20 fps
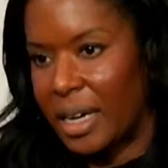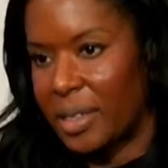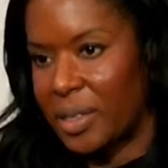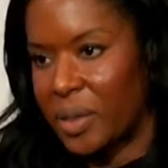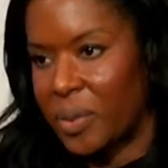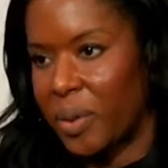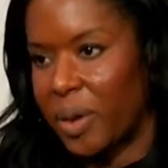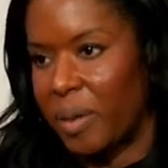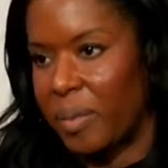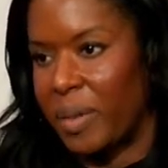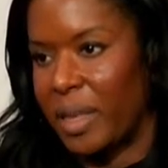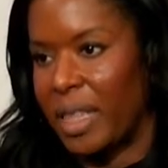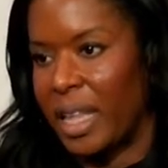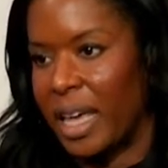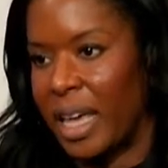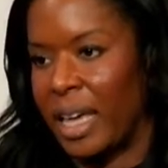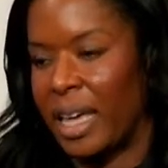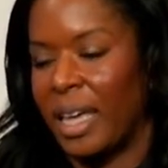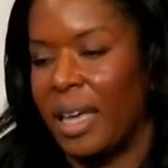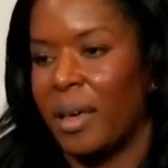how to swim, and
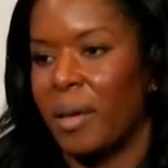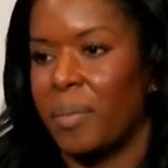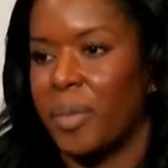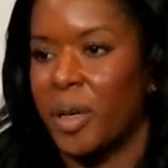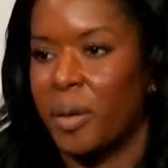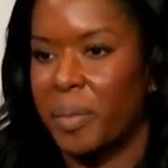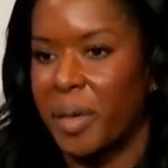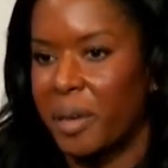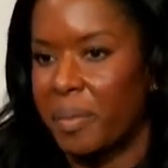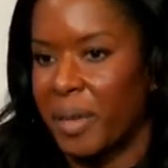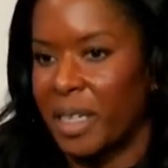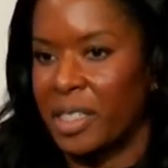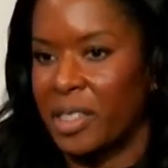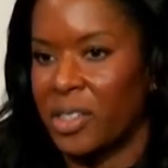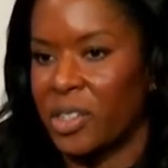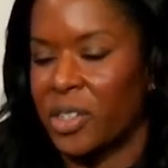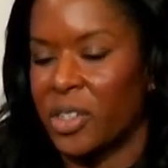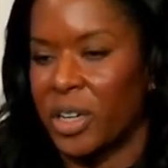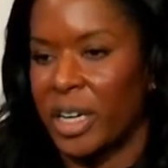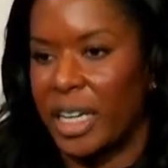they put me and my
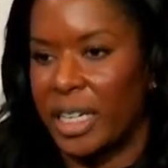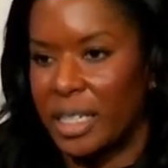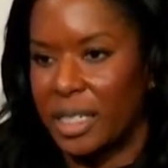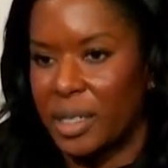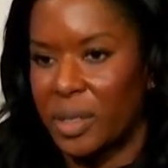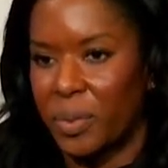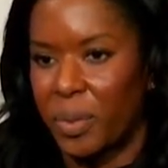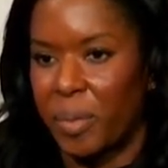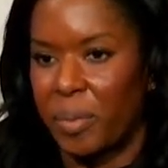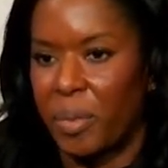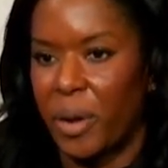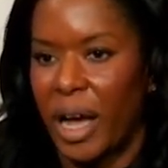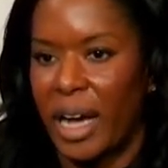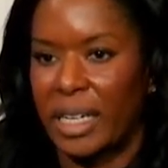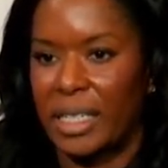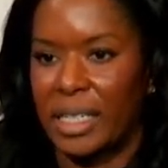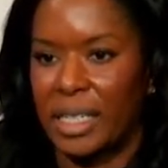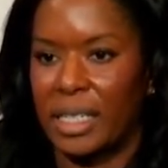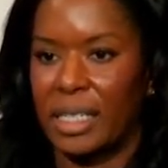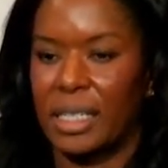sister into swim
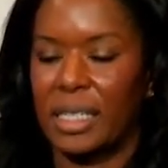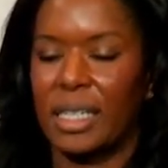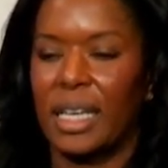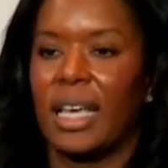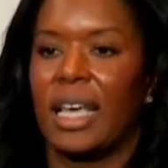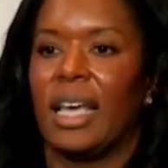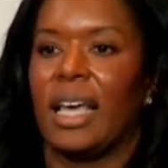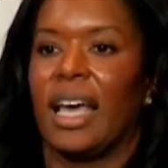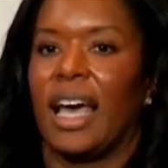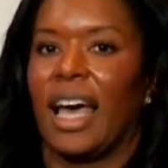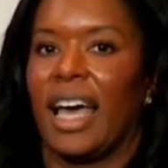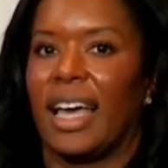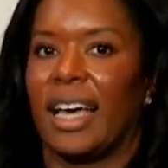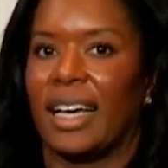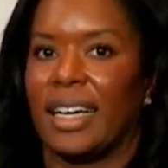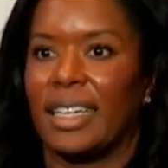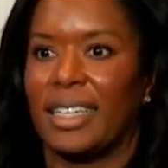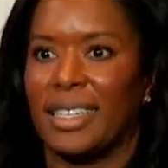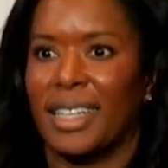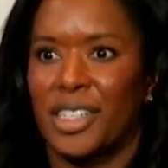practice,
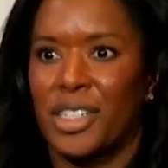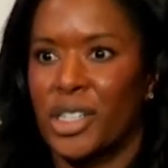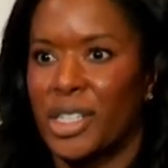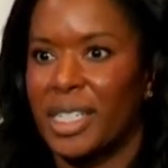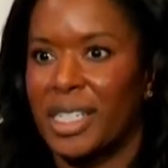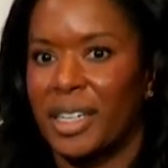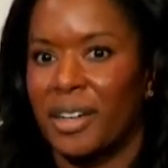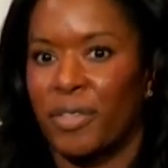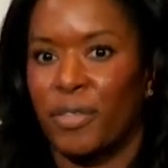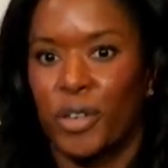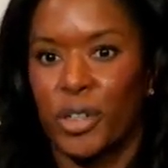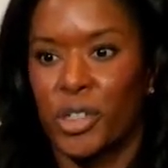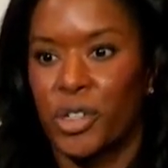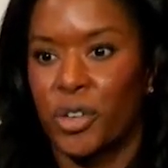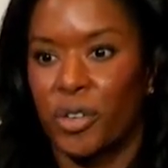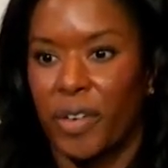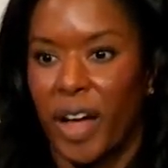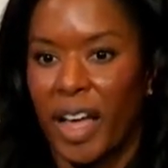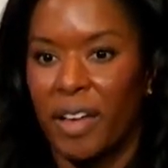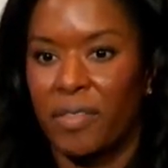and they just did it for
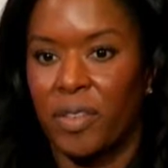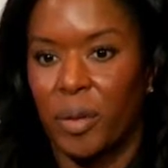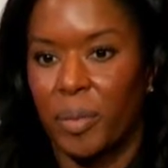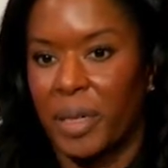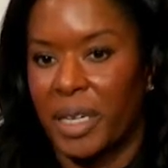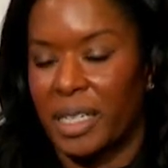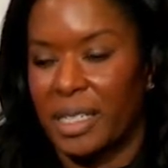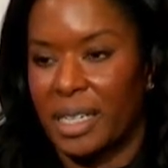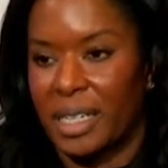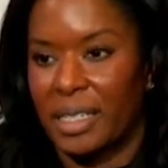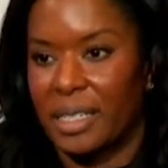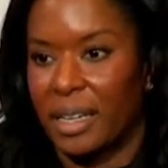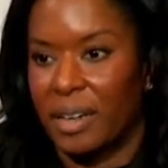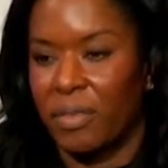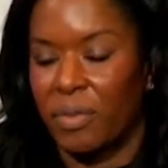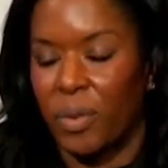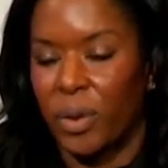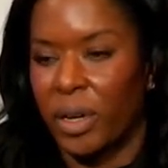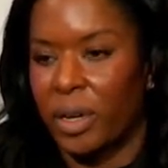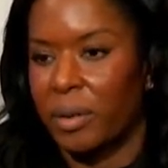survival, because they said
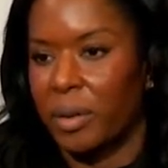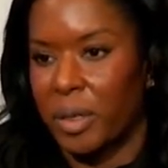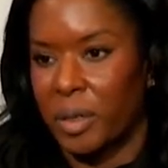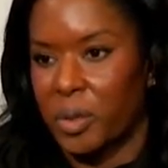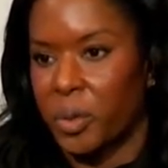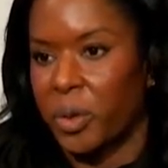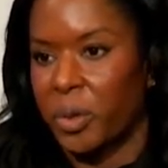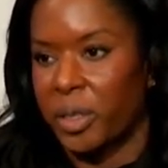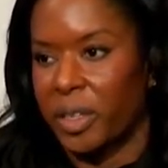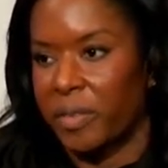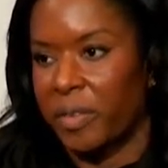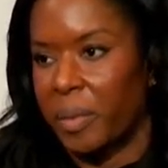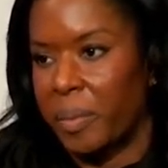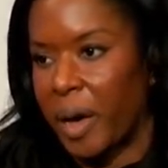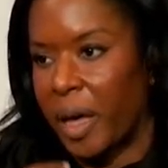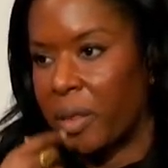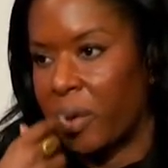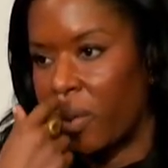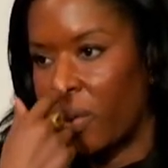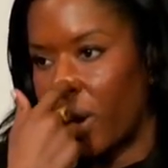because we were living
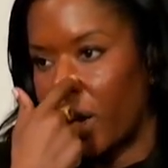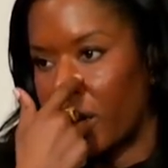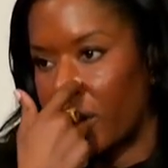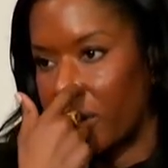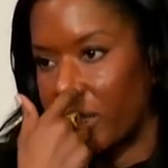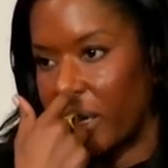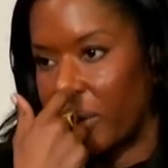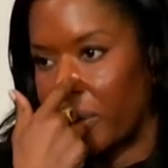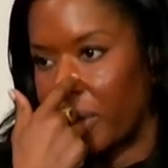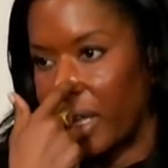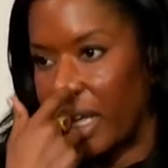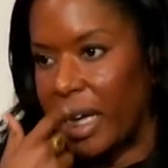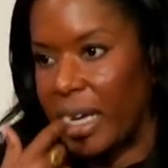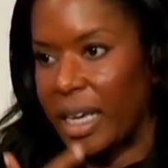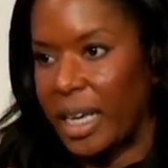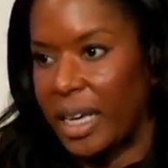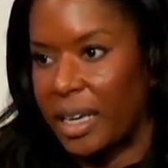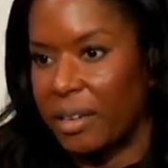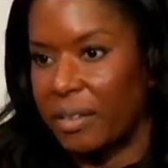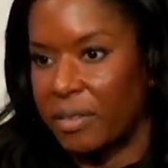by the water, they were
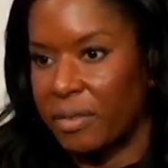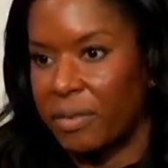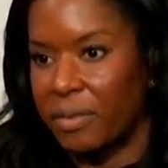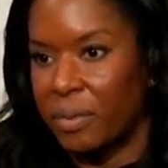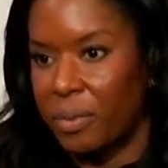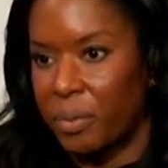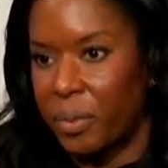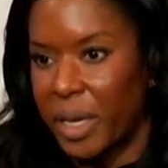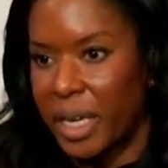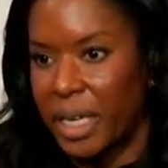like, if